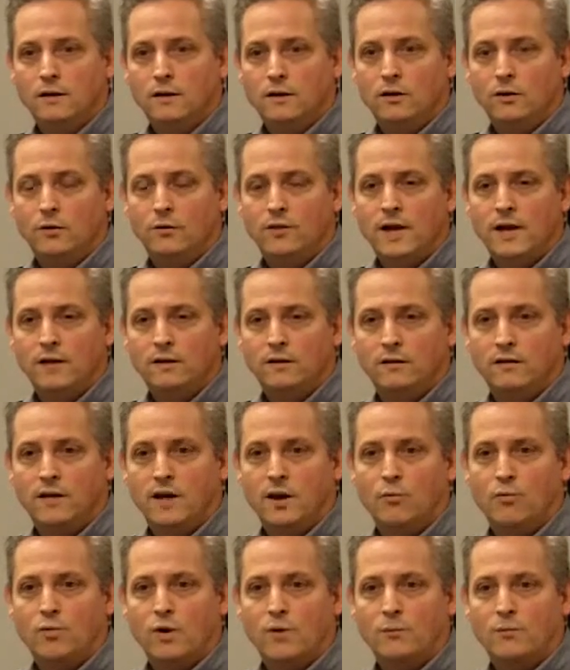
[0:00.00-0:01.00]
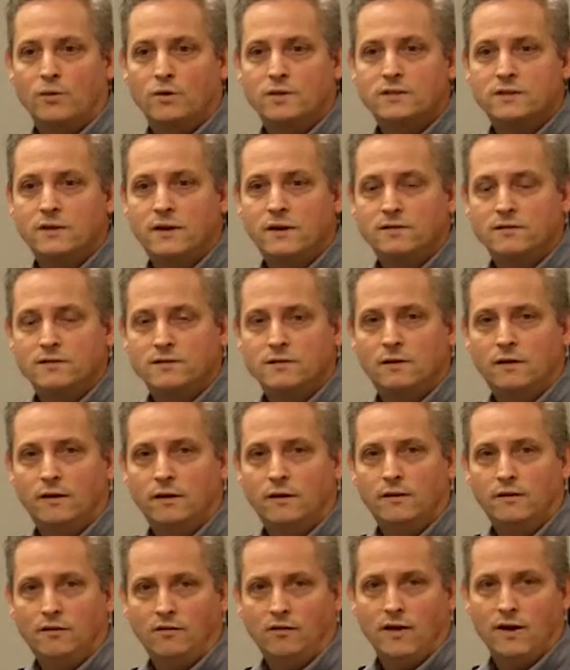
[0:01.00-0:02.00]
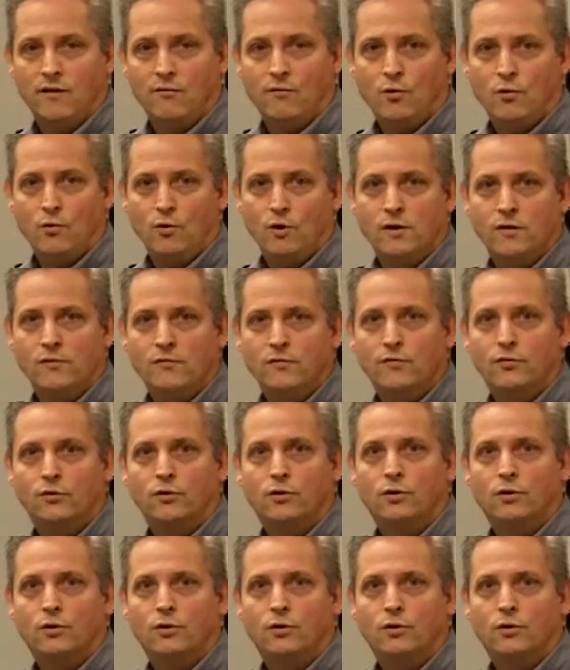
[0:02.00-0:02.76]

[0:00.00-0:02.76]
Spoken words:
That represents the level of